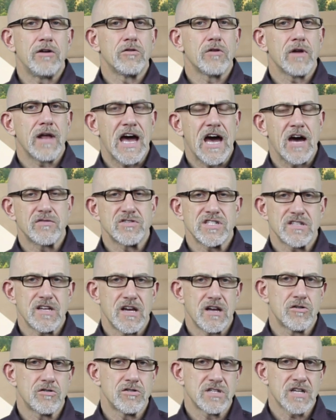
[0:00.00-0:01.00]
don't have
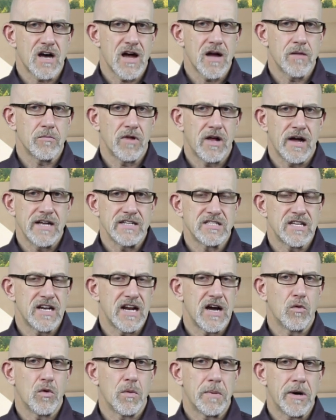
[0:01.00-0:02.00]
standard timelines that
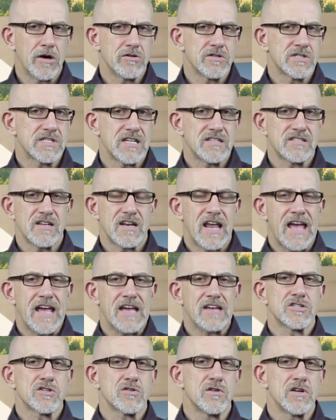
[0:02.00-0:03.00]
I will post as an
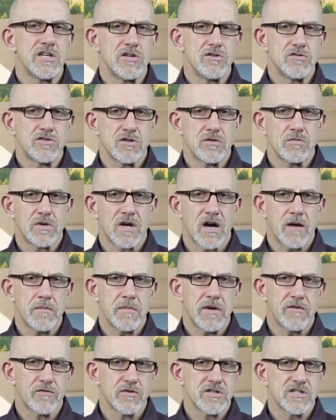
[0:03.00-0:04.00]
answer in a YouTube
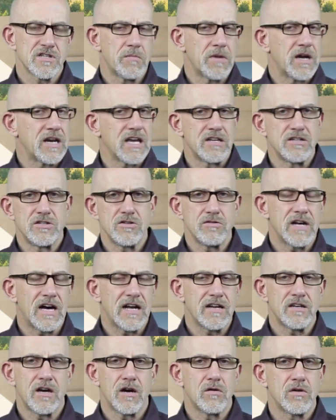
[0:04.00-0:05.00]
comment for somebody I do
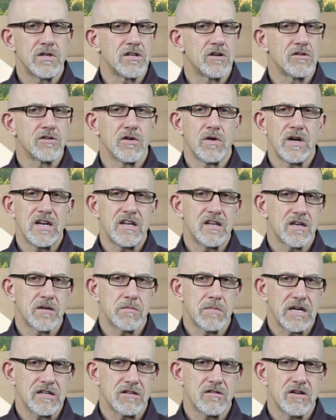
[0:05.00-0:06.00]
not know and don't know anything
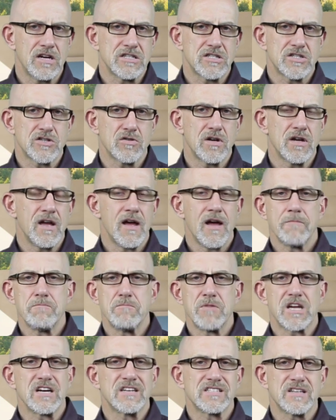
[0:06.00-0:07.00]
about their history,
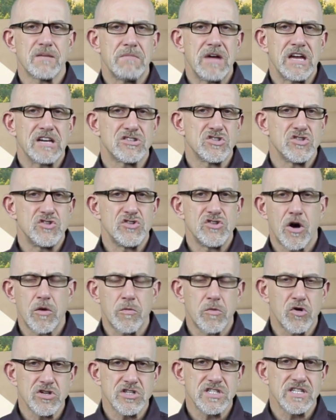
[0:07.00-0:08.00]
because it makes no
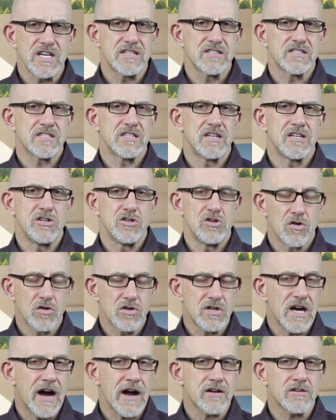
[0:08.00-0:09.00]
more sense than your
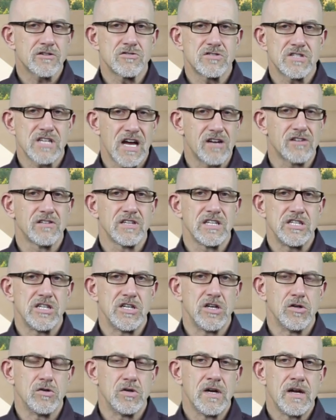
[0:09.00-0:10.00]
doctor telling
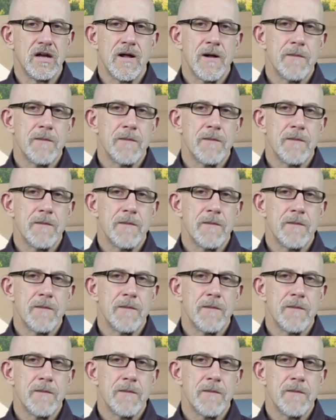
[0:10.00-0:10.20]
you